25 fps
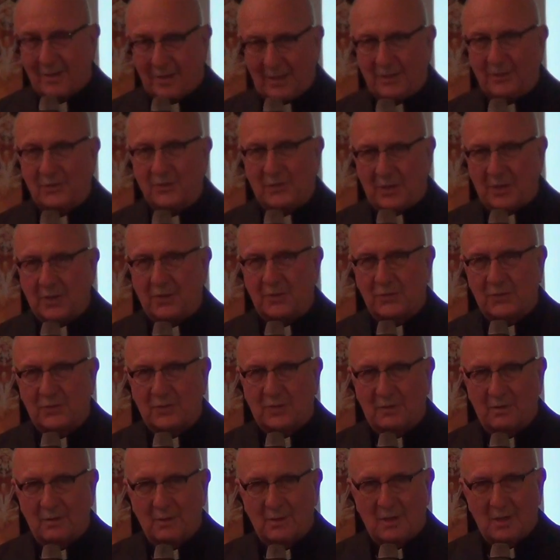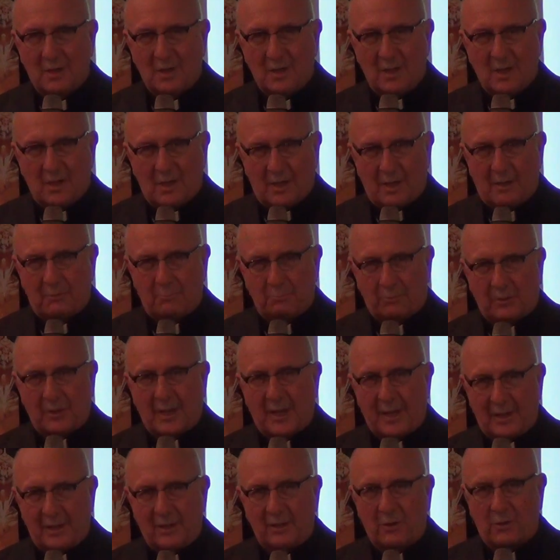exist on
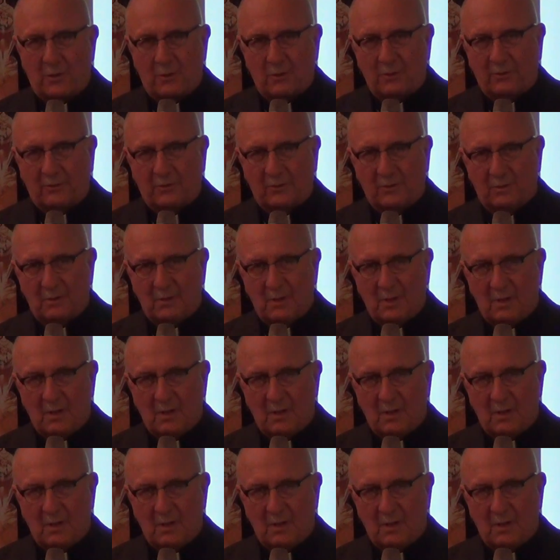planet Earth,